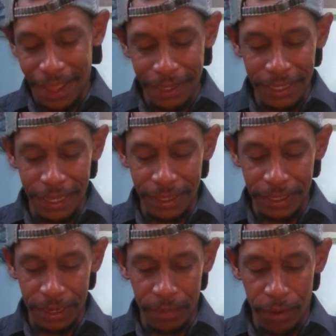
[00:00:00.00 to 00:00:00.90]
I'll set
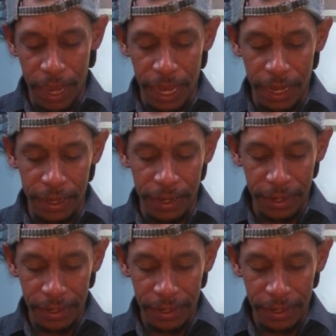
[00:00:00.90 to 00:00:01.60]
this up right-handed.